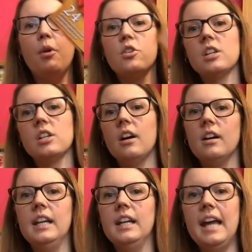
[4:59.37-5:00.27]

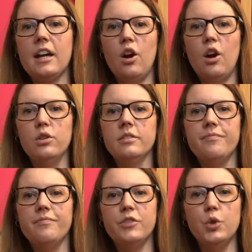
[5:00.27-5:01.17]
Potter Lego
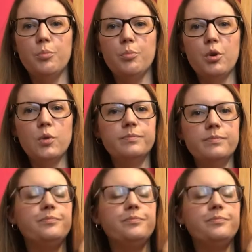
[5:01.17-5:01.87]
Yule Ball.